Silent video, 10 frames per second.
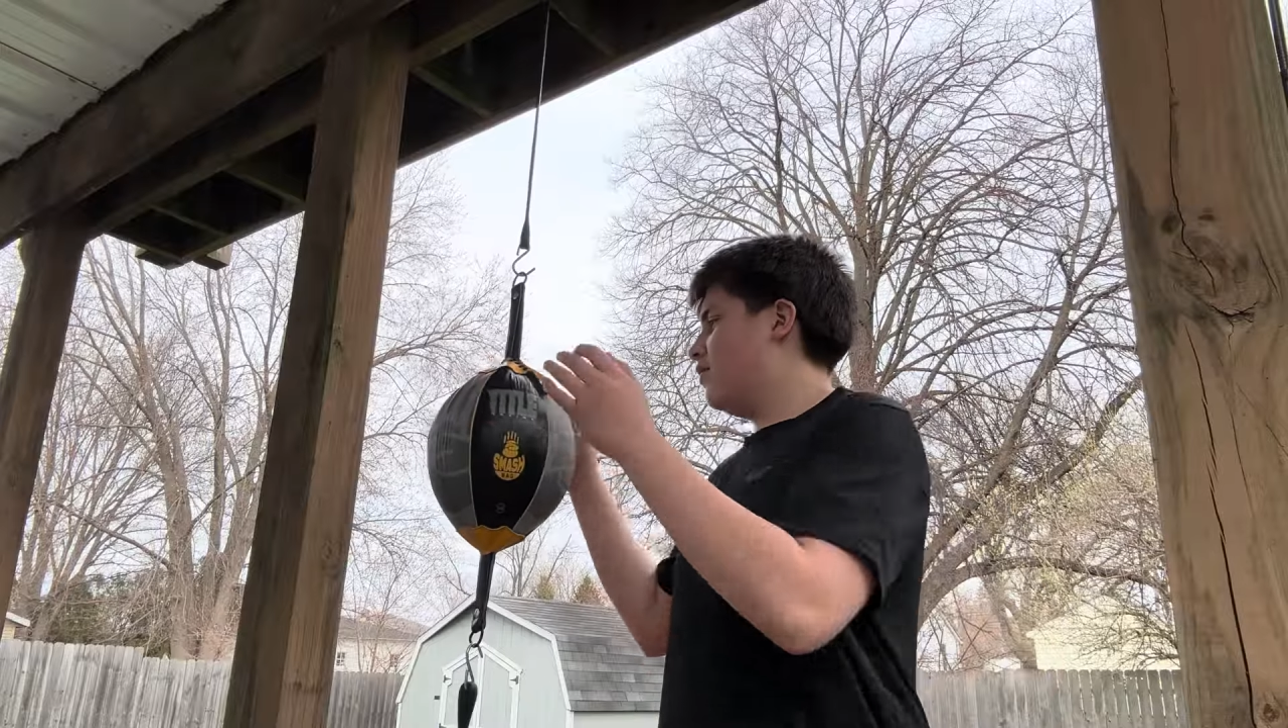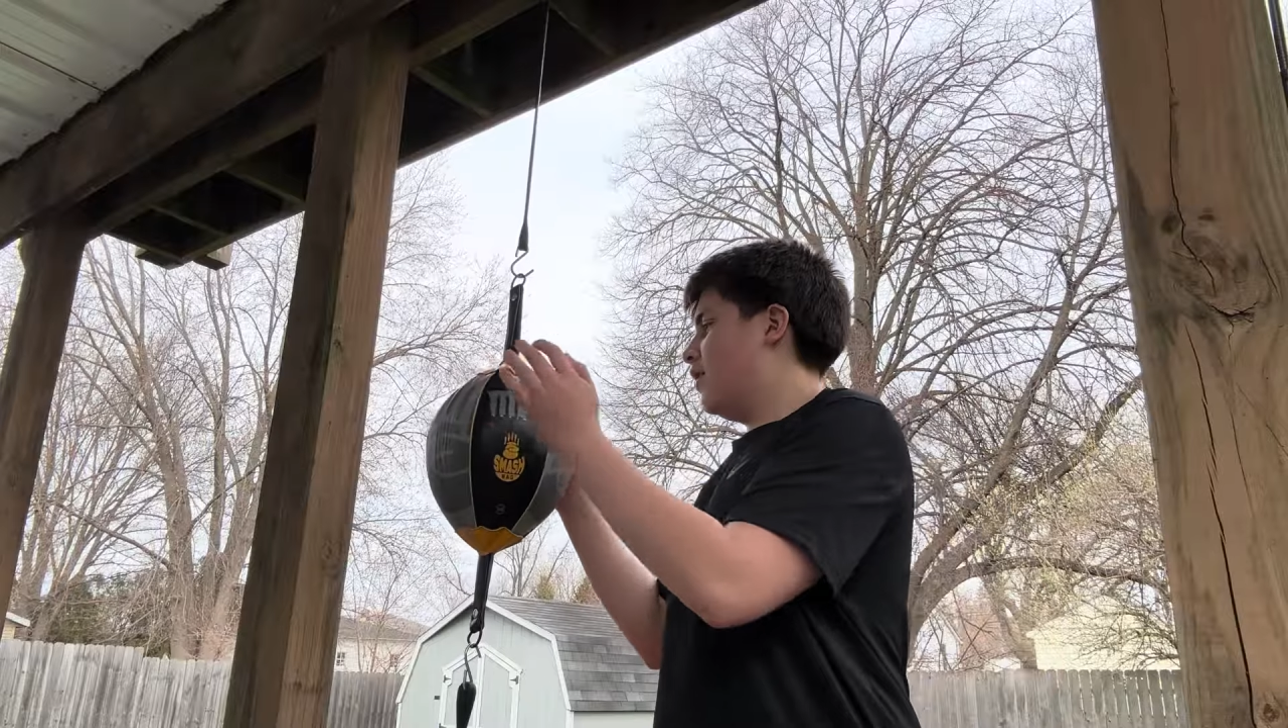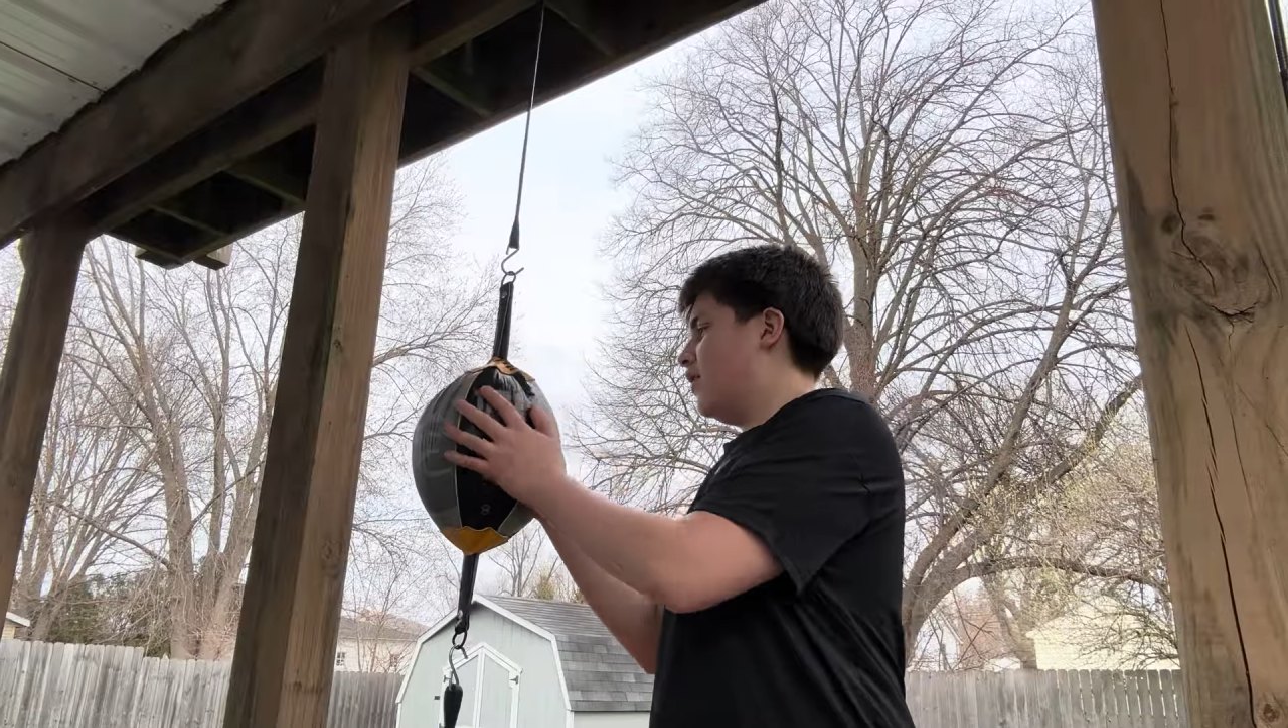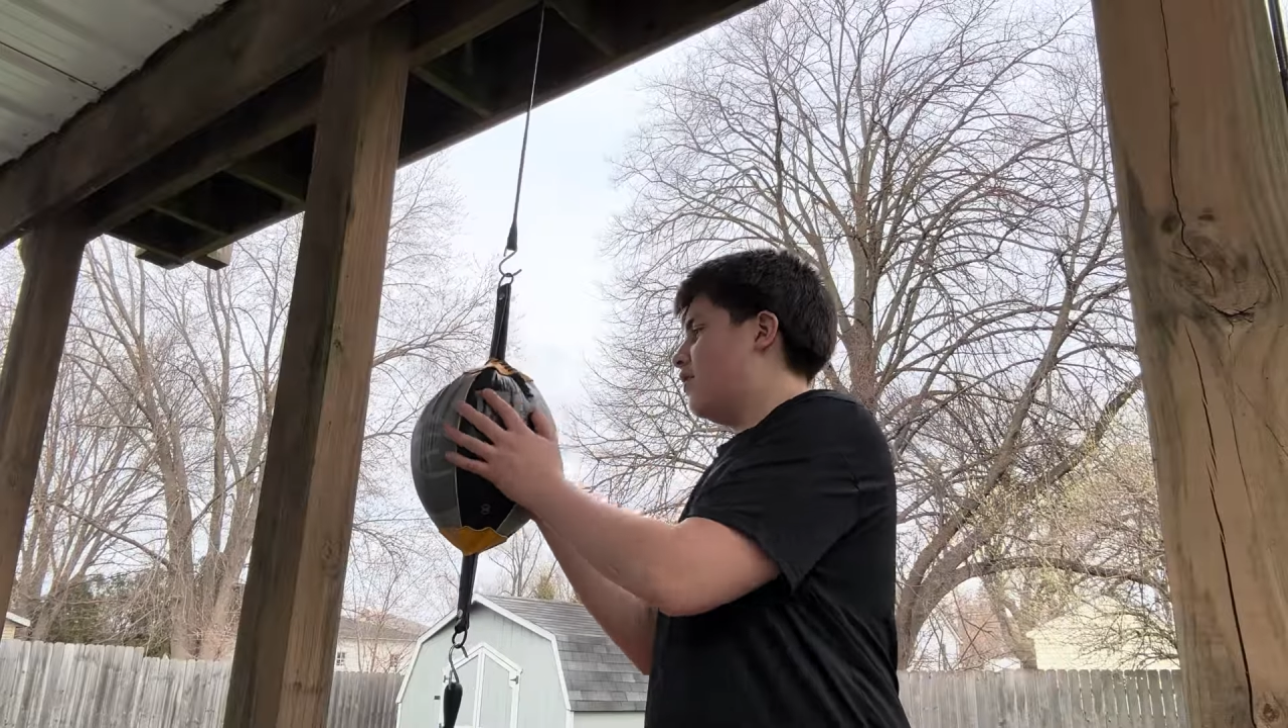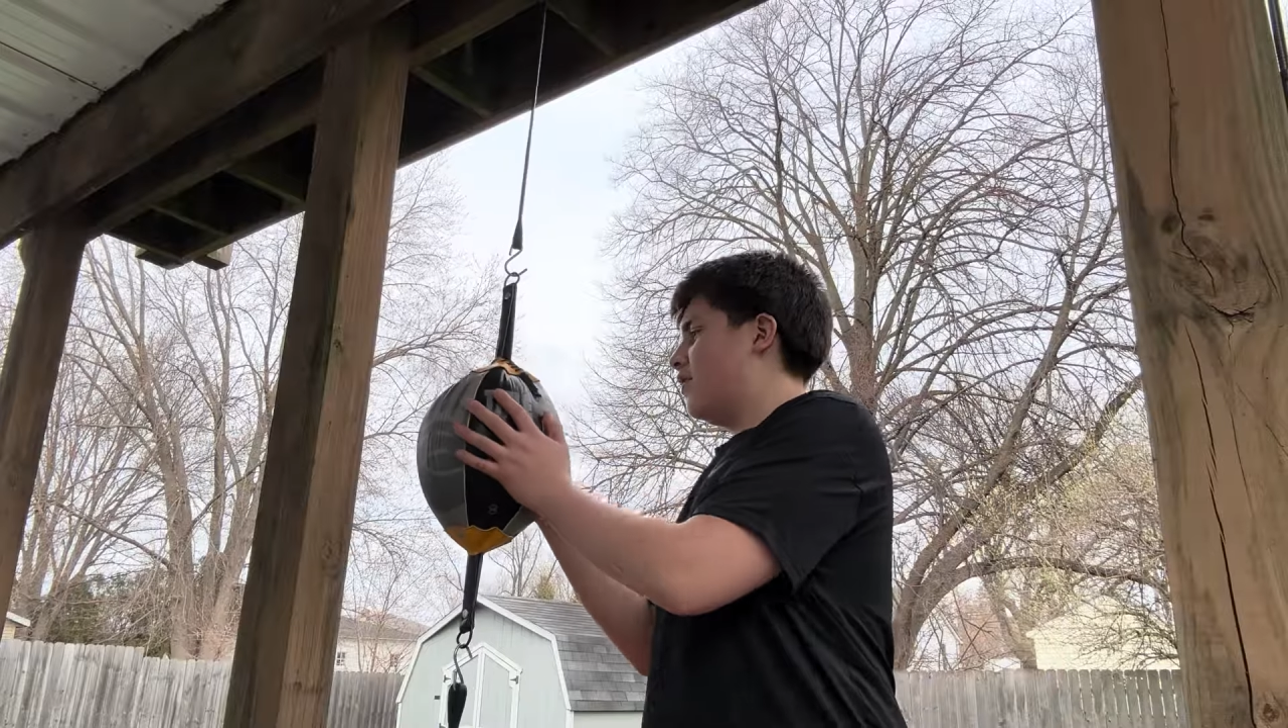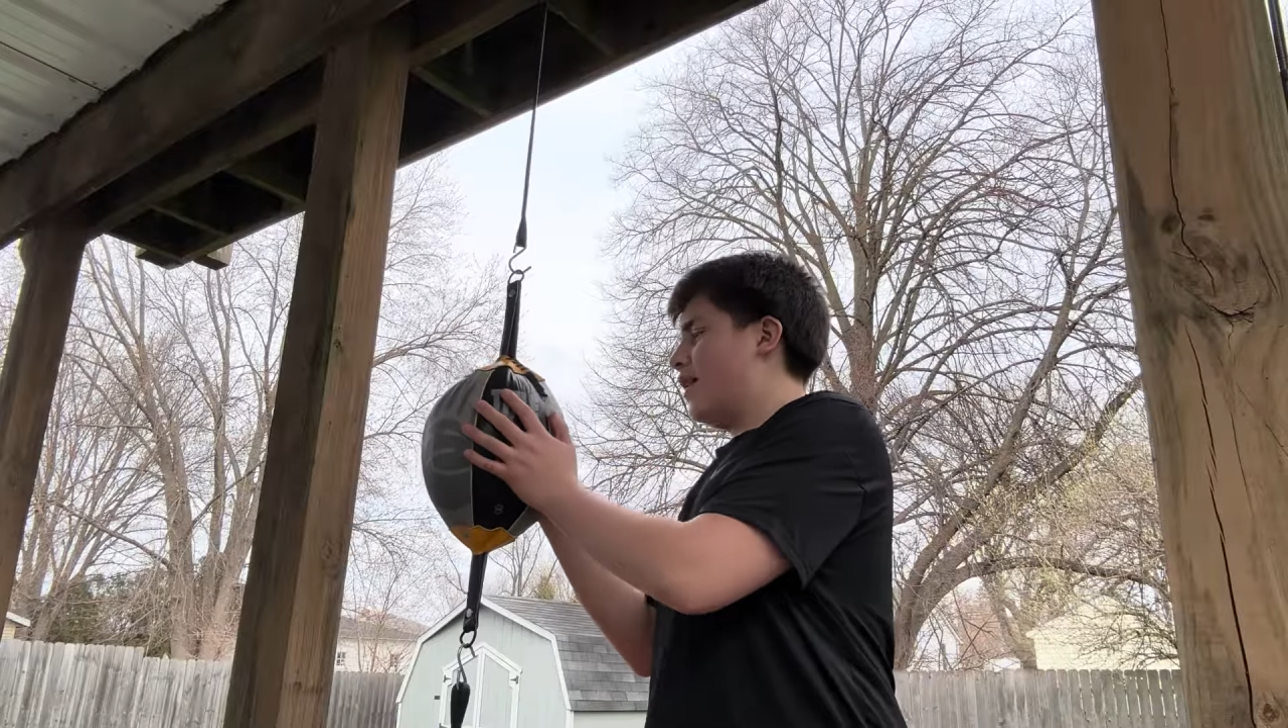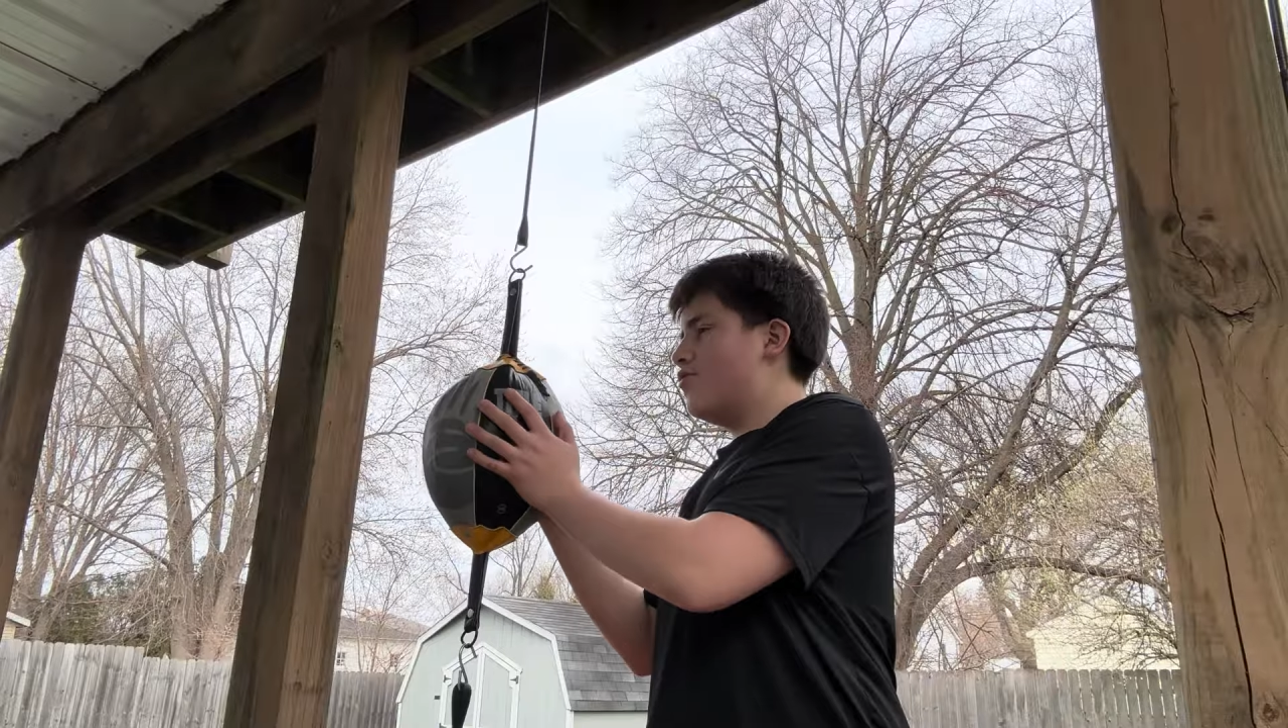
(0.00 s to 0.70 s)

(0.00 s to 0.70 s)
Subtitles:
like that